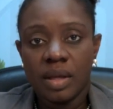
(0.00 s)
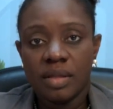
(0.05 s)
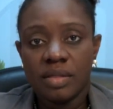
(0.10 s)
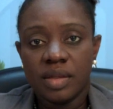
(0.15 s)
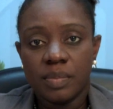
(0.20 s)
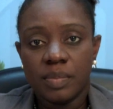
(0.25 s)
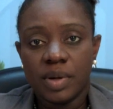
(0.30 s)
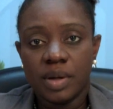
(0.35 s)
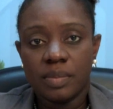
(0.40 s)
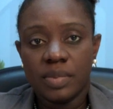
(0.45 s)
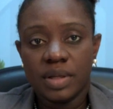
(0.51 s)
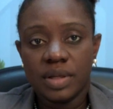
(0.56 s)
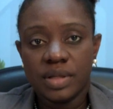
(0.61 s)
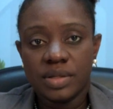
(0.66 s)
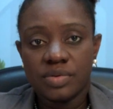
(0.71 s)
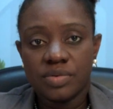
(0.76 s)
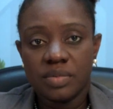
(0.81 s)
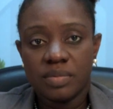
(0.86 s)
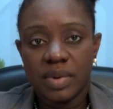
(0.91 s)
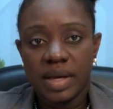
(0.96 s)
The public
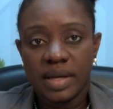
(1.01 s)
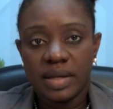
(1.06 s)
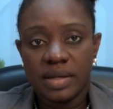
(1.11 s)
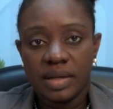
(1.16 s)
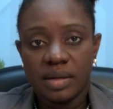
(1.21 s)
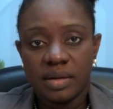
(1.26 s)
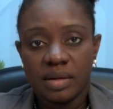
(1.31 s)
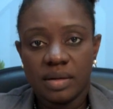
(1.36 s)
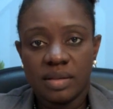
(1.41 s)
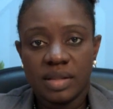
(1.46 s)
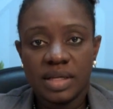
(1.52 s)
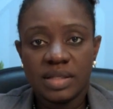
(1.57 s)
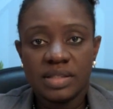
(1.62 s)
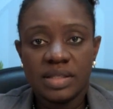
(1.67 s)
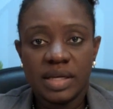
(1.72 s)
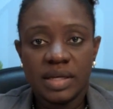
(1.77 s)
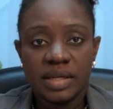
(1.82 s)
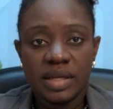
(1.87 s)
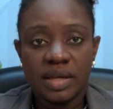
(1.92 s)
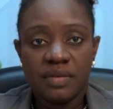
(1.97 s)
is reminded that
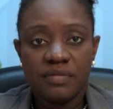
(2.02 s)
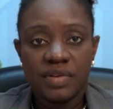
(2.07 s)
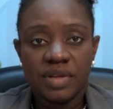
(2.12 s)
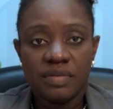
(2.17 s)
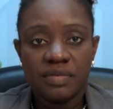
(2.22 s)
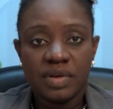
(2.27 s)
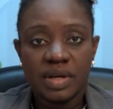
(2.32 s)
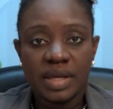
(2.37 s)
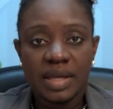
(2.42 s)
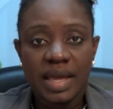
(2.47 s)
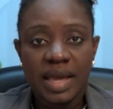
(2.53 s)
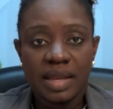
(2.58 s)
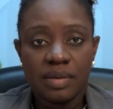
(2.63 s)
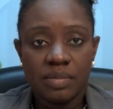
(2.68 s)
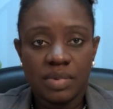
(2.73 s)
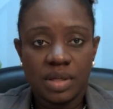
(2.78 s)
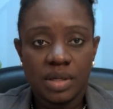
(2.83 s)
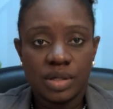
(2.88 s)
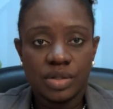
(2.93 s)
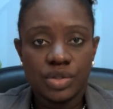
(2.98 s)
dengue fever can
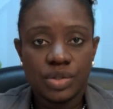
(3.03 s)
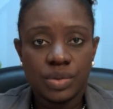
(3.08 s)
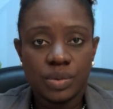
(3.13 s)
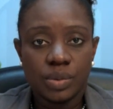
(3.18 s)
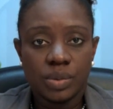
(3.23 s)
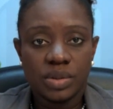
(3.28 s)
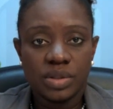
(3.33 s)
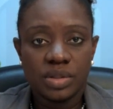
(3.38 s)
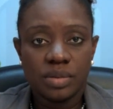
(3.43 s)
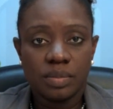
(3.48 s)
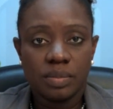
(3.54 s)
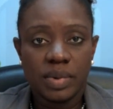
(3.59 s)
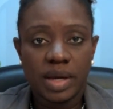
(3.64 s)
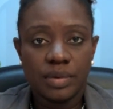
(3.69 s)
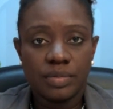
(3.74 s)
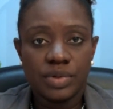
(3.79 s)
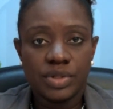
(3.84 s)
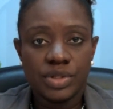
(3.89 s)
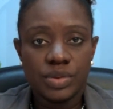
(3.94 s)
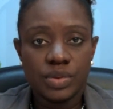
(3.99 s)
be controlled by
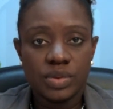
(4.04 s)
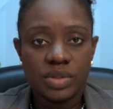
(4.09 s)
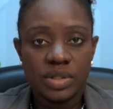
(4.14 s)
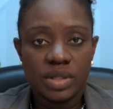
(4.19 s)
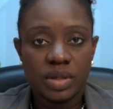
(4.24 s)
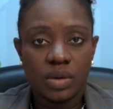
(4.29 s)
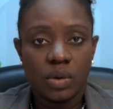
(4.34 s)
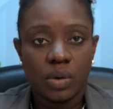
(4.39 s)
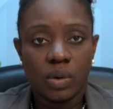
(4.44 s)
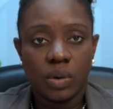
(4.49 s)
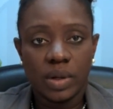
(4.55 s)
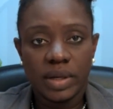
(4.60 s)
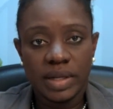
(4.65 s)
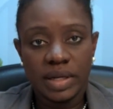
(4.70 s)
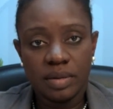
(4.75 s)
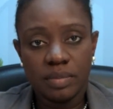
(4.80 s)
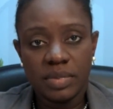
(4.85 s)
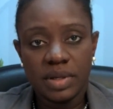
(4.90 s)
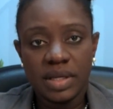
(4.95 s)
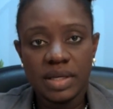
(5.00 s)
reducing or
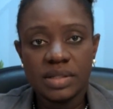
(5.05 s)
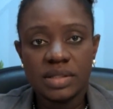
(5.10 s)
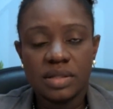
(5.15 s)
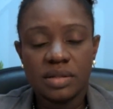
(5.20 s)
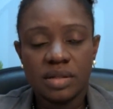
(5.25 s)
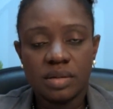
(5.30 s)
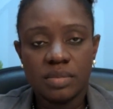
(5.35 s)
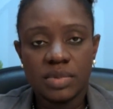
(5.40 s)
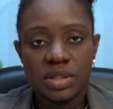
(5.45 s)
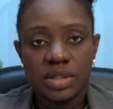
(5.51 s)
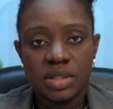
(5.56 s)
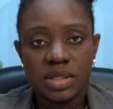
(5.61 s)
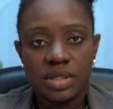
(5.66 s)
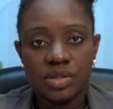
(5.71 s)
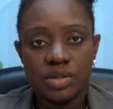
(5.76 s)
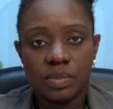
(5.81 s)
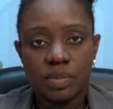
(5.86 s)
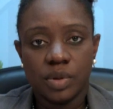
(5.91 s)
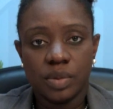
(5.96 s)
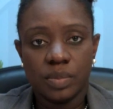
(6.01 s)
eliminating the
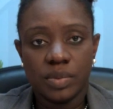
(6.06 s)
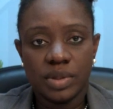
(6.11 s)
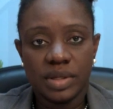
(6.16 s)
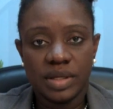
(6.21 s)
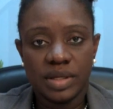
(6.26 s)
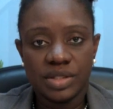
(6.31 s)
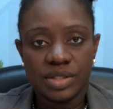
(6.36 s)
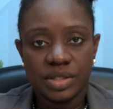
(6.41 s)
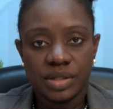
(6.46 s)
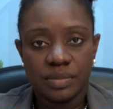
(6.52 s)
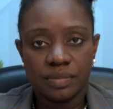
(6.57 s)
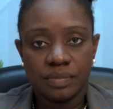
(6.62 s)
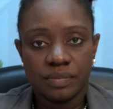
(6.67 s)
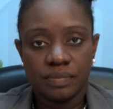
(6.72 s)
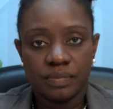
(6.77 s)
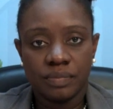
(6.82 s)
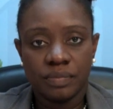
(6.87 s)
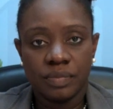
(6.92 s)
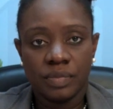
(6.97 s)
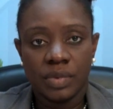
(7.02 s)
mosquito population.
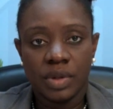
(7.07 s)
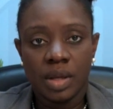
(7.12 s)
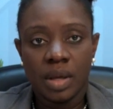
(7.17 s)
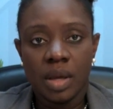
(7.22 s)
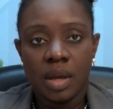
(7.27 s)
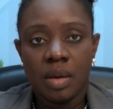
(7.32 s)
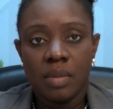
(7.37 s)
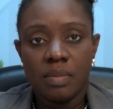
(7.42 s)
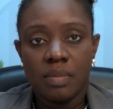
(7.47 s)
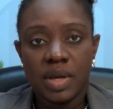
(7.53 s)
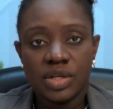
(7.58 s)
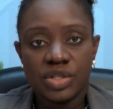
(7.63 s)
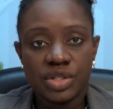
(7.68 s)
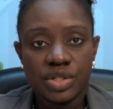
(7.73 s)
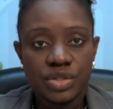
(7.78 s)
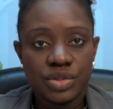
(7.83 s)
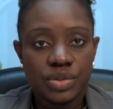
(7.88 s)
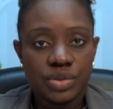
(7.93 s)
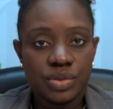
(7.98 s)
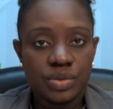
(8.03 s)

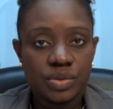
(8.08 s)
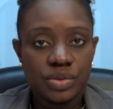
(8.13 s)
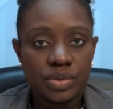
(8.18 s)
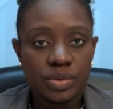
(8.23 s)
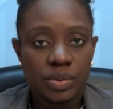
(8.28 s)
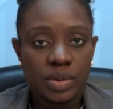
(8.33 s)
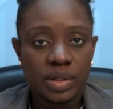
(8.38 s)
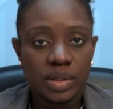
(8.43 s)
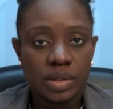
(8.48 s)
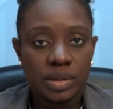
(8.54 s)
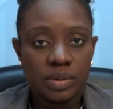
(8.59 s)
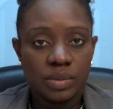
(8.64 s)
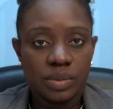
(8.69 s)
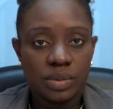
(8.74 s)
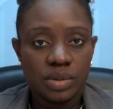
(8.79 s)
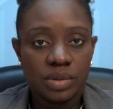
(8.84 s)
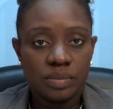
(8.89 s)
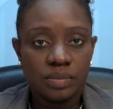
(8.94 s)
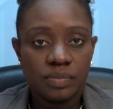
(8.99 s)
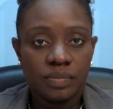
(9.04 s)
Measures to do so
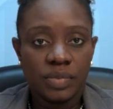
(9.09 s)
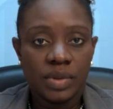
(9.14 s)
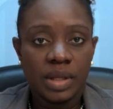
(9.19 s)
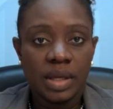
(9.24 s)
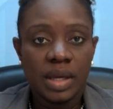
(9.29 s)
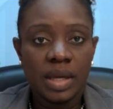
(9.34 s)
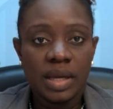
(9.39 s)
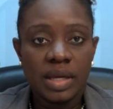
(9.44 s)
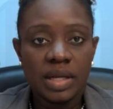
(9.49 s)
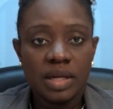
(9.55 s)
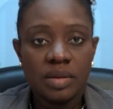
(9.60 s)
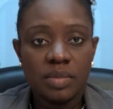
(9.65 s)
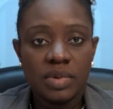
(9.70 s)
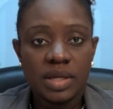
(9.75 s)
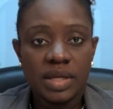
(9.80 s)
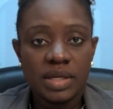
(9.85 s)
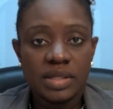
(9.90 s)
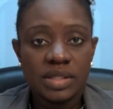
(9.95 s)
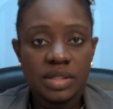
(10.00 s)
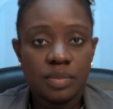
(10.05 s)
include
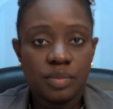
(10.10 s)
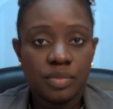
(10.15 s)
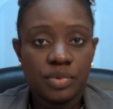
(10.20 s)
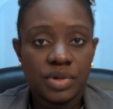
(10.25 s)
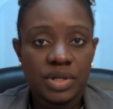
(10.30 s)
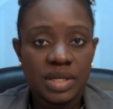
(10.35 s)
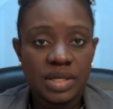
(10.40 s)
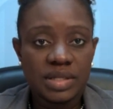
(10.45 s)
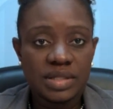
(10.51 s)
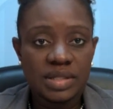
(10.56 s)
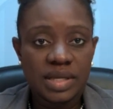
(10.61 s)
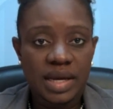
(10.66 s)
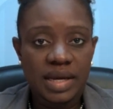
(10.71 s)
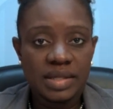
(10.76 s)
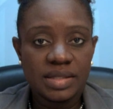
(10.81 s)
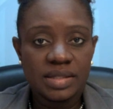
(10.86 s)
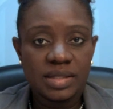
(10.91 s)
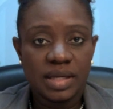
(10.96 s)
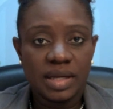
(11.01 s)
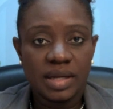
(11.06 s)
eliminating breeding
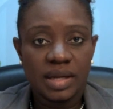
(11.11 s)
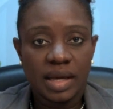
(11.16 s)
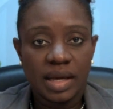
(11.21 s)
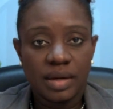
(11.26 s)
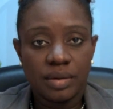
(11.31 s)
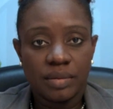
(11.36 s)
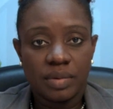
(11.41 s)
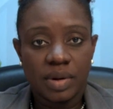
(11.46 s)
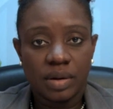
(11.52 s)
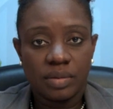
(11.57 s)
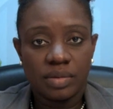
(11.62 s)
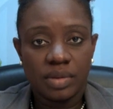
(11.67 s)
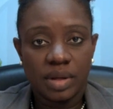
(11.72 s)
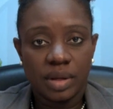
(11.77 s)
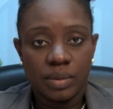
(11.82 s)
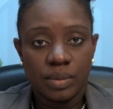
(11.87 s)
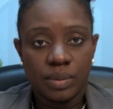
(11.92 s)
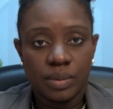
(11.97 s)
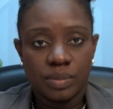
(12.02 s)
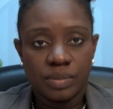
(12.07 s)
sites in and around
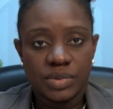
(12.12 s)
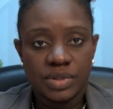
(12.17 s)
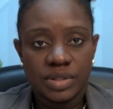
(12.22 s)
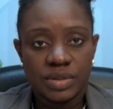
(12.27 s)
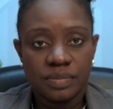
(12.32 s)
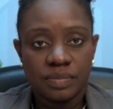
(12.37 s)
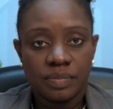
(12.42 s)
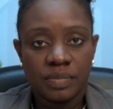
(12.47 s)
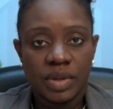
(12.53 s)
their homes.